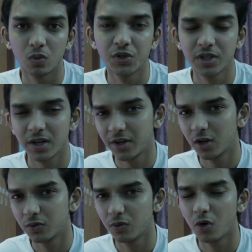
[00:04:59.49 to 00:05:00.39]
which can
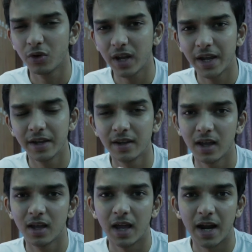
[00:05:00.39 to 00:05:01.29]
record 4K
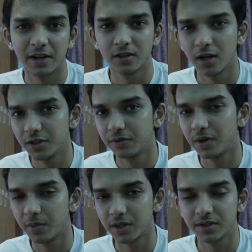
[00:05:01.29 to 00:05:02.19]
at 30
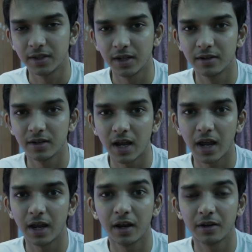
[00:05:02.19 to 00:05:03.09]
frames per second
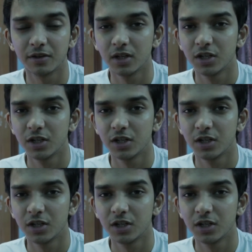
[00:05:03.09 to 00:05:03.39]
and